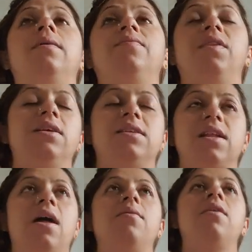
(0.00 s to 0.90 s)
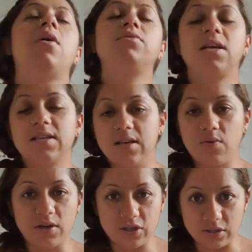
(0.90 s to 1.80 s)
this and that. And I was asking
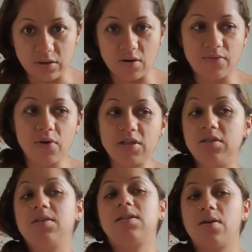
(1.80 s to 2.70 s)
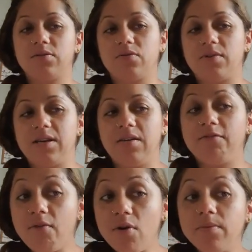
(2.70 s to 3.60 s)
questions, a lot of questions, because I was already
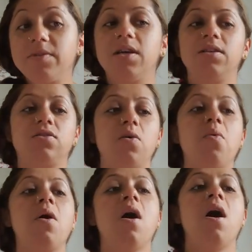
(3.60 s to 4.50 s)
informed. So